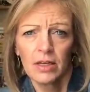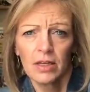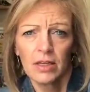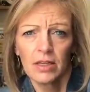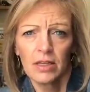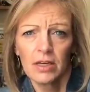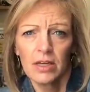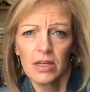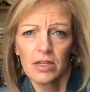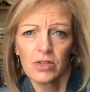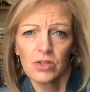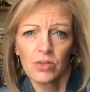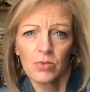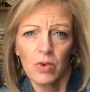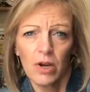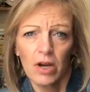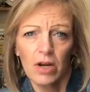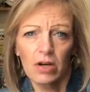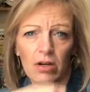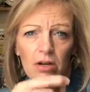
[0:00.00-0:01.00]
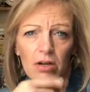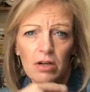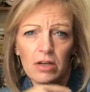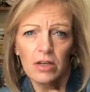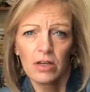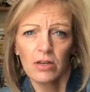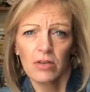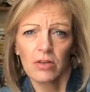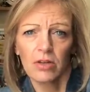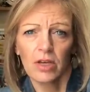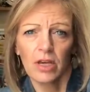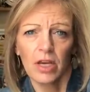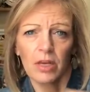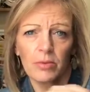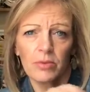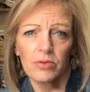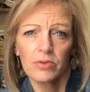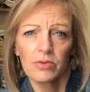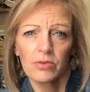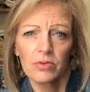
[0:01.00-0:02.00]
the knit sweater, you know, the
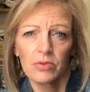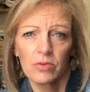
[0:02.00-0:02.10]
cable's